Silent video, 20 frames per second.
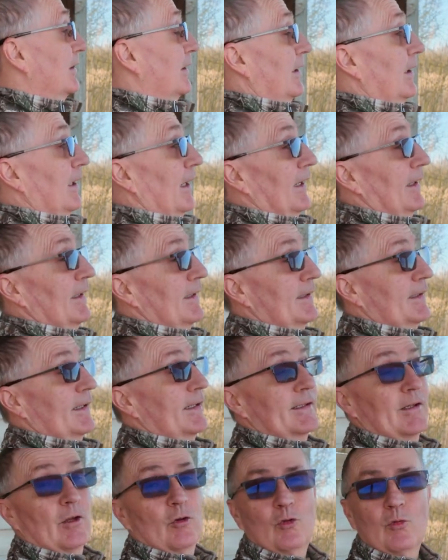and the
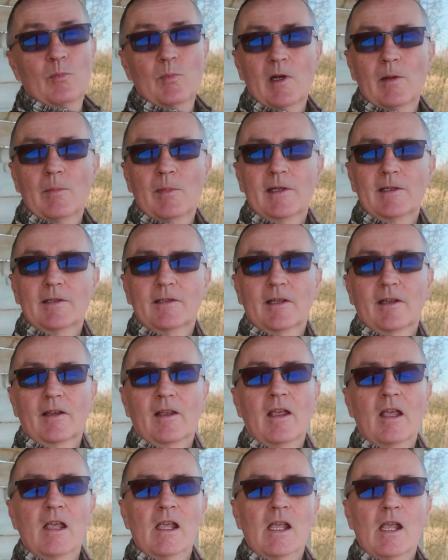600mm.
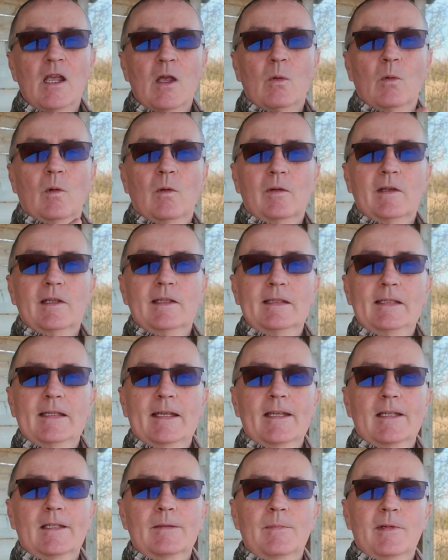Well, this takes
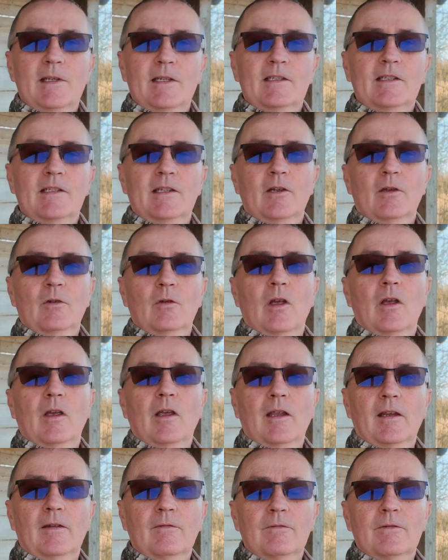me to a
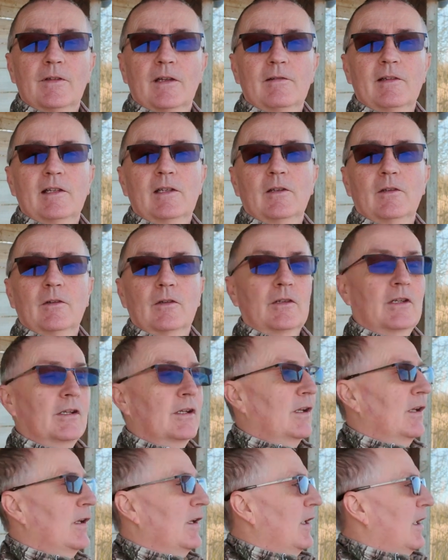very good
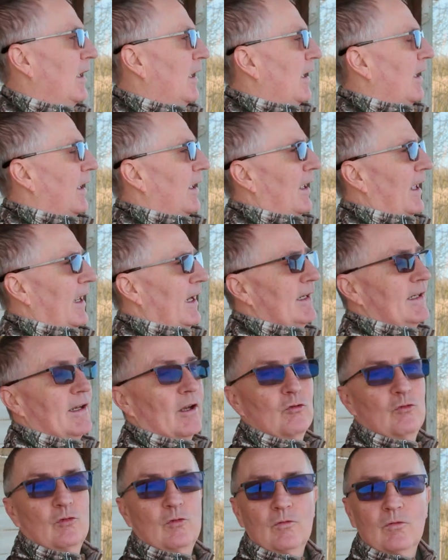
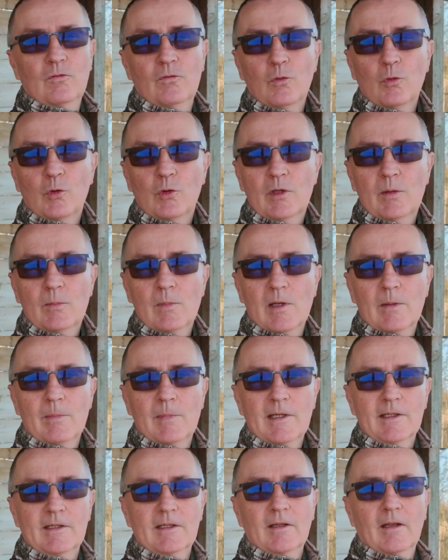
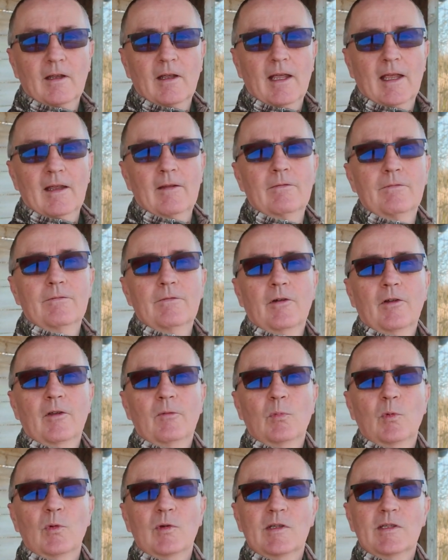840mm
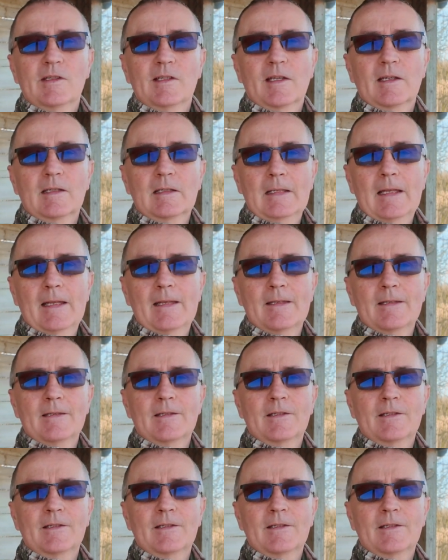f5.6 lens,